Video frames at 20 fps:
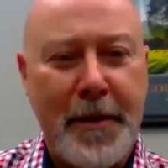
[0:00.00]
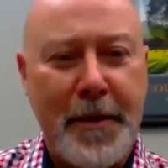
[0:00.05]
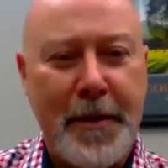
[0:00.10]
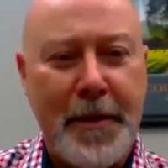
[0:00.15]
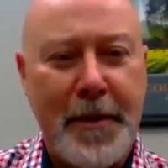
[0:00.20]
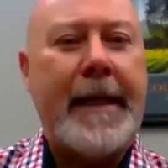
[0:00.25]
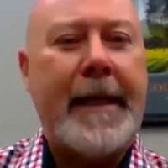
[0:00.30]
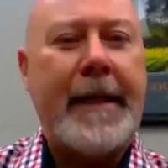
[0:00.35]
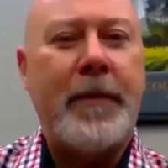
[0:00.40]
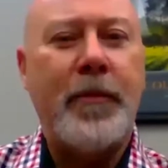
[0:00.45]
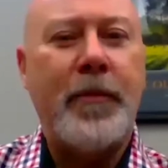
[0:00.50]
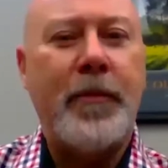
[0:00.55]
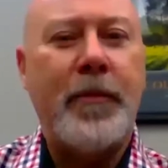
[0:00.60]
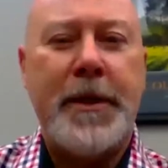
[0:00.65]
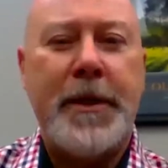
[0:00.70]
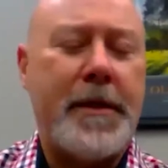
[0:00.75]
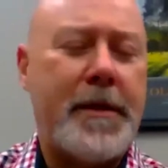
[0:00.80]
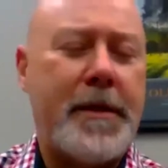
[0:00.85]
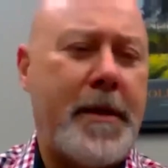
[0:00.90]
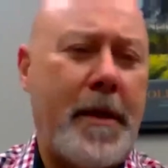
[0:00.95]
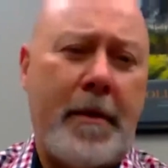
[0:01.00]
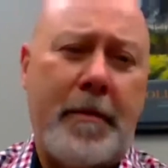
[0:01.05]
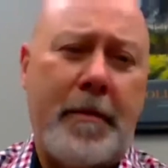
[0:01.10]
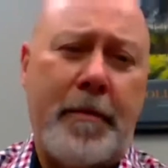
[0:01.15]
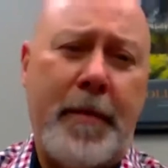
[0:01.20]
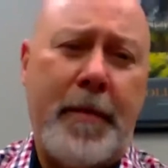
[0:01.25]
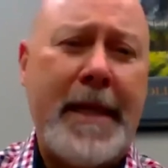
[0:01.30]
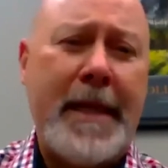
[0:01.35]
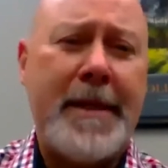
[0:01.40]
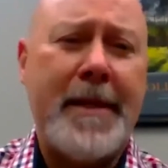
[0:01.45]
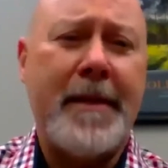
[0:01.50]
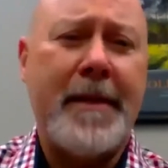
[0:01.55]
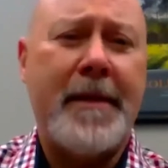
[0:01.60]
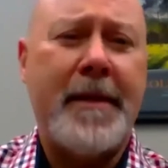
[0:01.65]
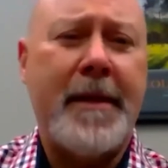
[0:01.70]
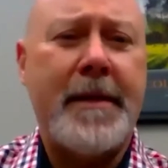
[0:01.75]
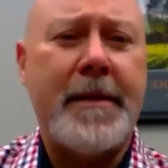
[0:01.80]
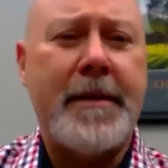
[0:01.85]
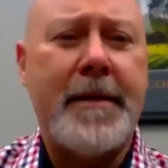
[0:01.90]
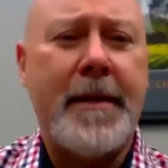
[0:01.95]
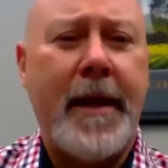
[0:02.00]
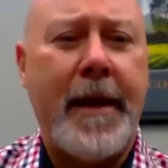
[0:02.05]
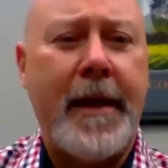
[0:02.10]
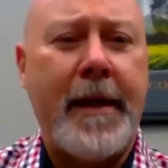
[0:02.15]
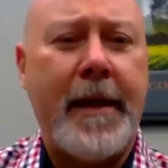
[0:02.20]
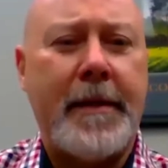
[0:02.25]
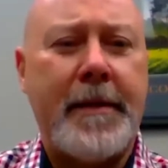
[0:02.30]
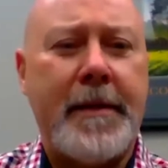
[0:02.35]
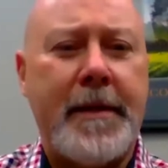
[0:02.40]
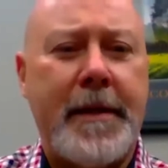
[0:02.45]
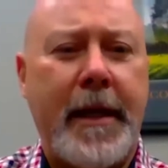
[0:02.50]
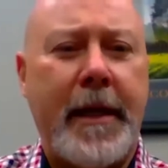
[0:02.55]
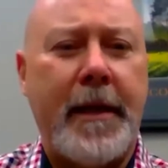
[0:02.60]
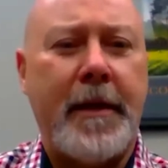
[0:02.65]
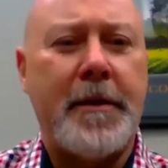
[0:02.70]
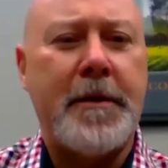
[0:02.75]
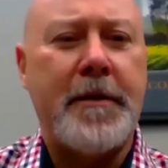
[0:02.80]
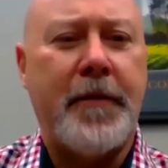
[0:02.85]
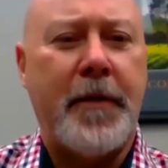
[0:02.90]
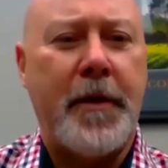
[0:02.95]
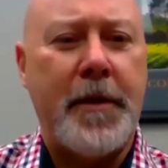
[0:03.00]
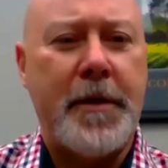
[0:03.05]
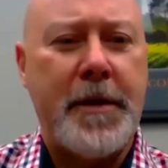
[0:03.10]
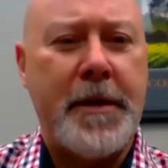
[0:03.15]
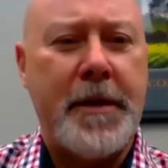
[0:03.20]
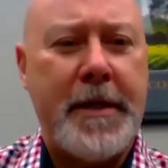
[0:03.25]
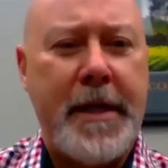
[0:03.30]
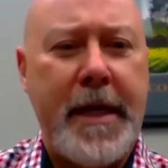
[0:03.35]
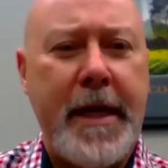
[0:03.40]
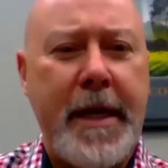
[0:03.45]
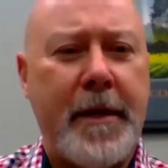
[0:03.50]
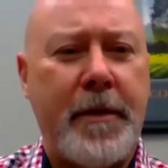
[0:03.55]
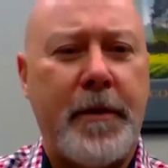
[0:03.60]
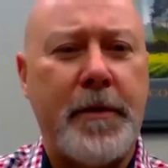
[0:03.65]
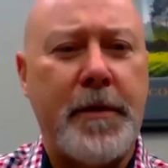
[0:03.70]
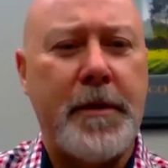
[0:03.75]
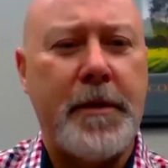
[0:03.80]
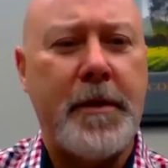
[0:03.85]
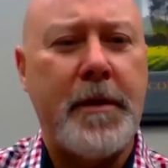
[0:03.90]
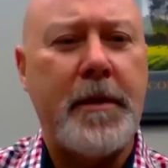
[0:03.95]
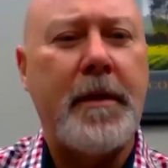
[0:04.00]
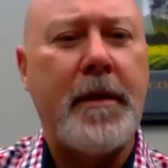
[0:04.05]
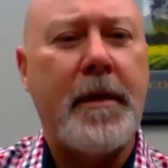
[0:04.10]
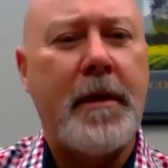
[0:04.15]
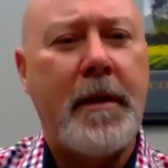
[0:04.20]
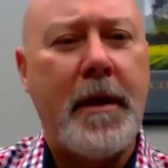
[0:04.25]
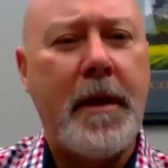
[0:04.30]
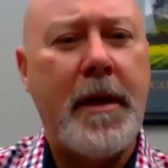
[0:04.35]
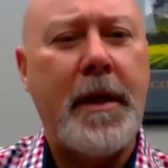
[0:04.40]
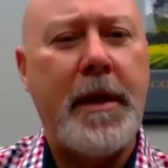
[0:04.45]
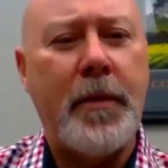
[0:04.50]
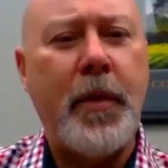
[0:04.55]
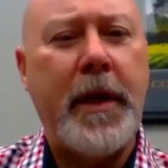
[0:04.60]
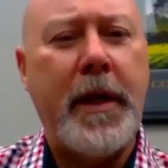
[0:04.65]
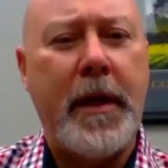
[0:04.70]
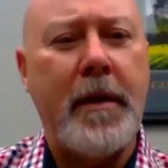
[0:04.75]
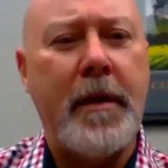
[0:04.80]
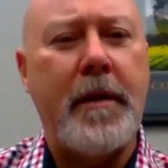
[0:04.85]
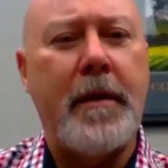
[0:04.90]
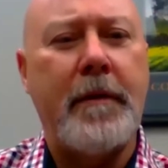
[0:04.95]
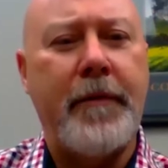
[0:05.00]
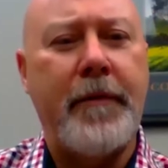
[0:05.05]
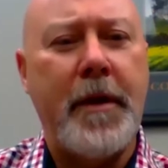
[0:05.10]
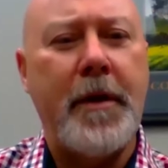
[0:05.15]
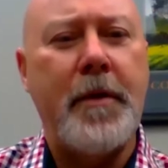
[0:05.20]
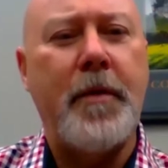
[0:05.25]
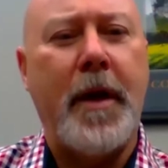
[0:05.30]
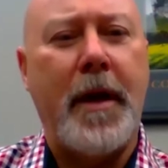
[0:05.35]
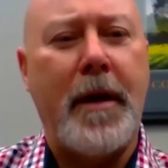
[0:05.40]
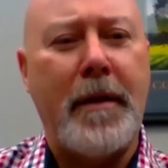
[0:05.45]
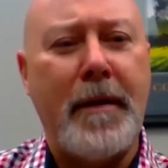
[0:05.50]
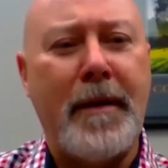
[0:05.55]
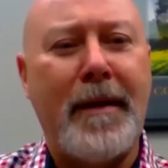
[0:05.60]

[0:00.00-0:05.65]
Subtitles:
with. And we just don't mention things like Steelers versus Eagles, and we get along very well.